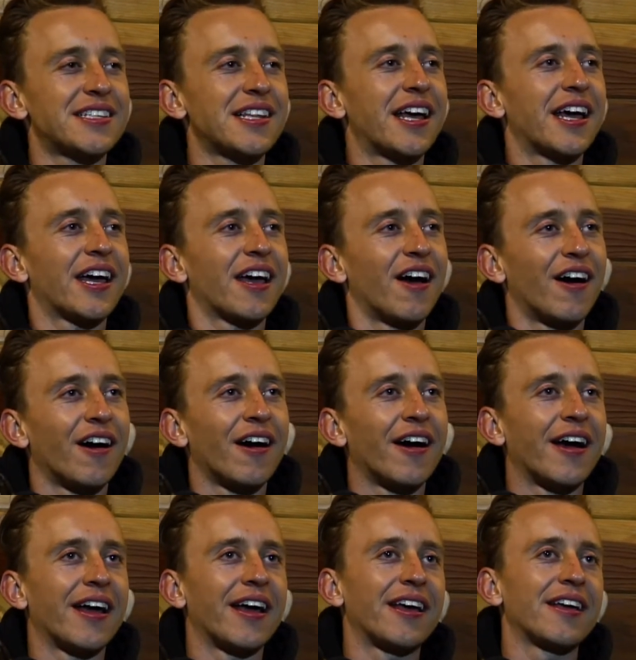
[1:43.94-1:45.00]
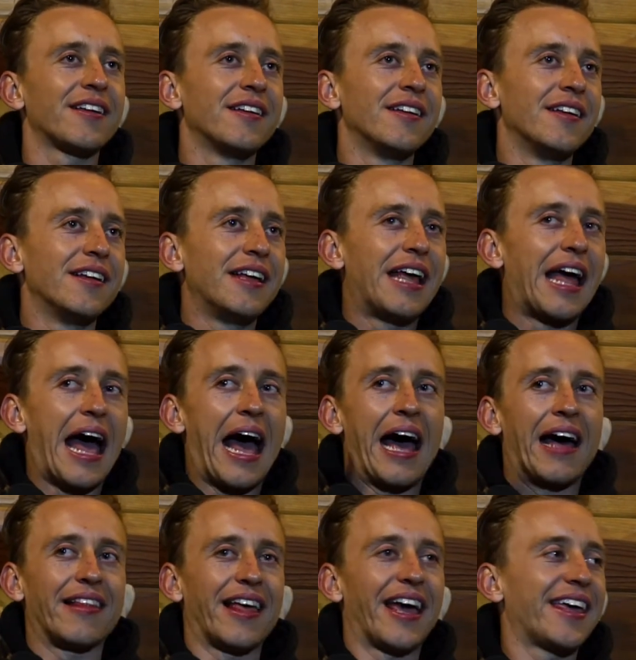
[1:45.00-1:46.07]
like, all right, I
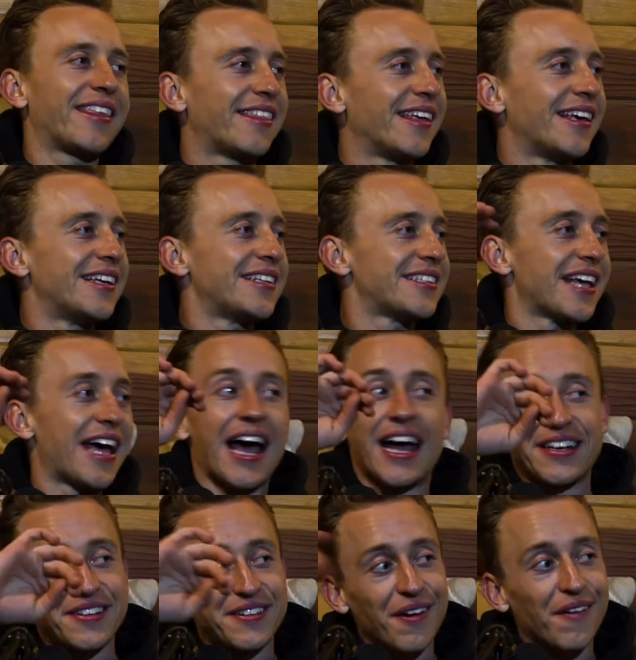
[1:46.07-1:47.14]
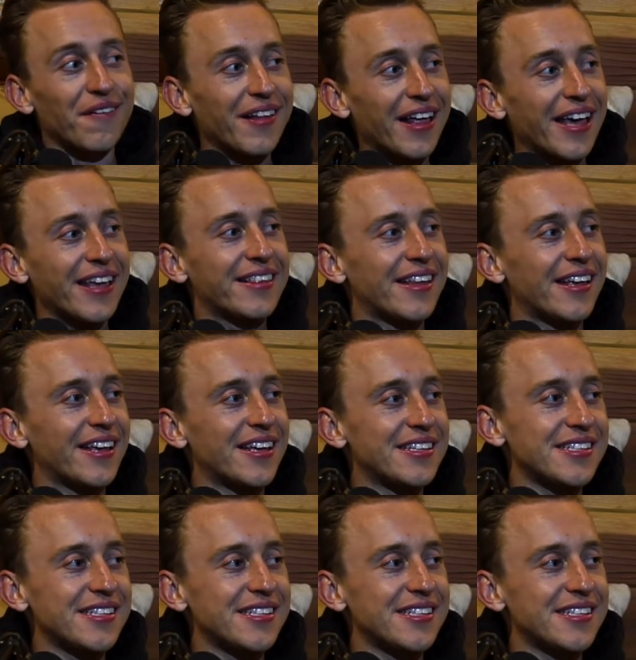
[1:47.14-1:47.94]
like this. I don't like this.